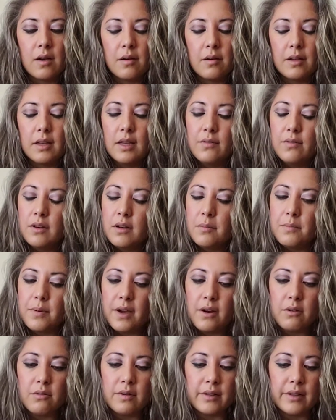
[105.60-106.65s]
even a
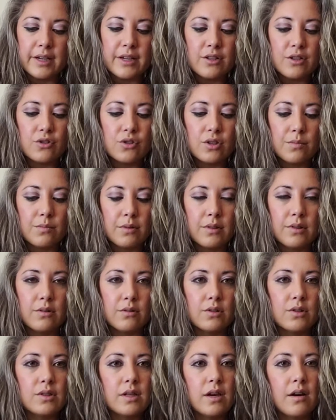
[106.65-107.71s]
better relationship with
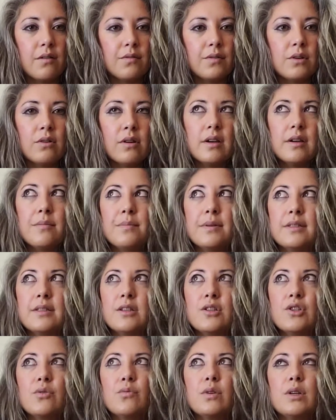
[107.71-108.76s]
yourself. You're in a
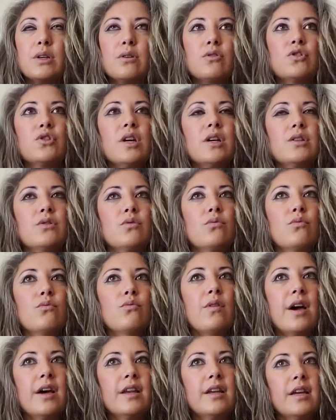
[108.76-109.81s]
position where you're just
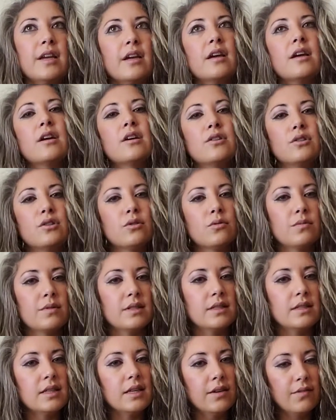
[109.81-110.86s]
ready to
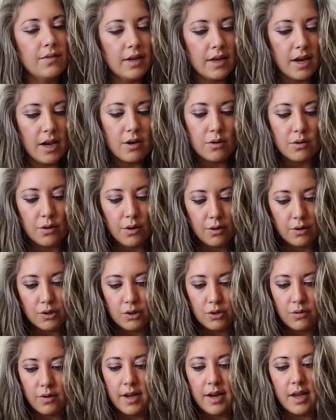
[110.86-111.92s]
receive it and
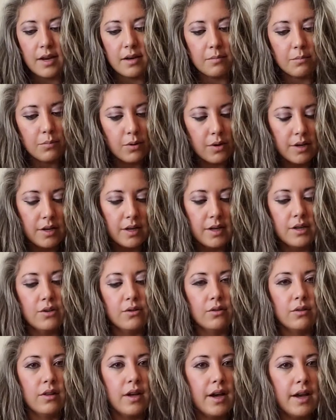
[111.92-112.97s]
nurture it and put it in
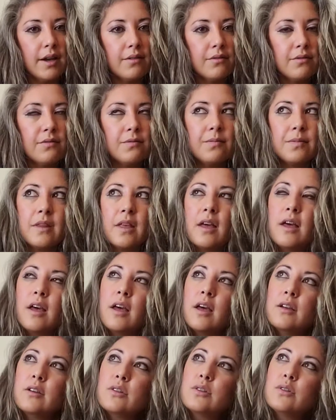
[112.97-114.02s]
your life.
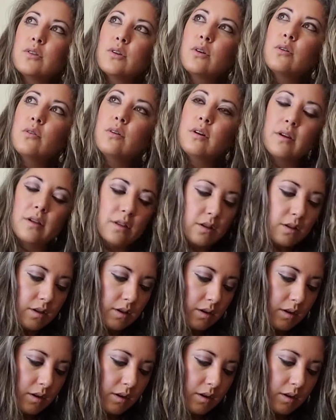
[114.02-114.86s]
So